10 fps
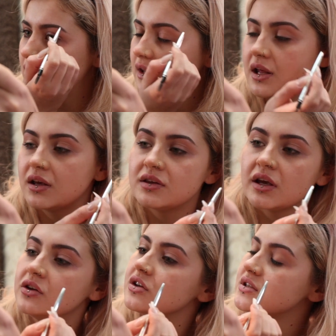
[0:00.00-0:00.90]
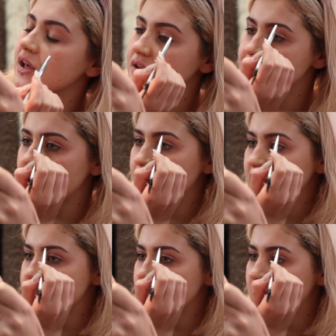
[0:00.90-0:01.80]
and then continue just to get the shape
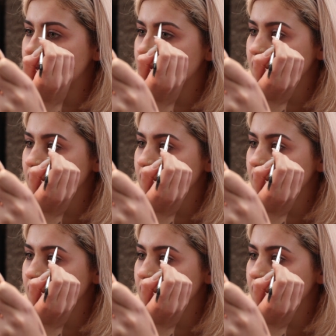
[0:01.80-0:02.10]
nice and neat.